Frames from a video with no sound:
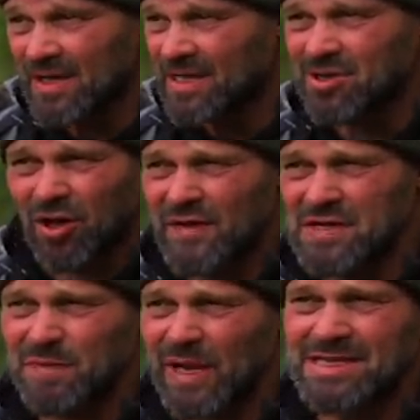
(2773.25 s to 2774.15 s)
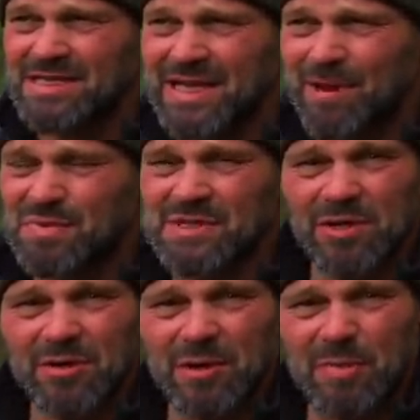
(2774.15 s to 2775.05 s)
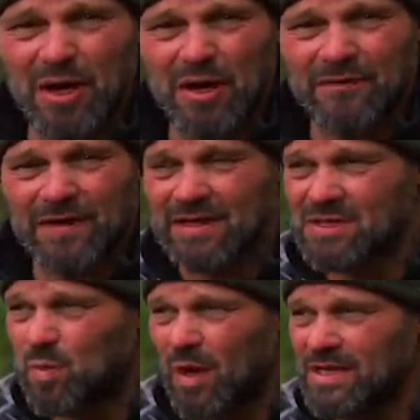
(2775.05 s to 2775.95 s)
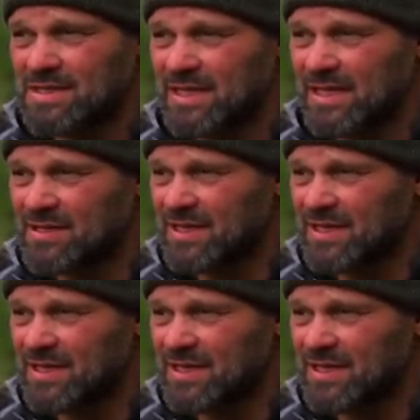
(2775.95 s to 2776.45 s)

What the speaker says: it's like this place is absolutely perfect, this ways in.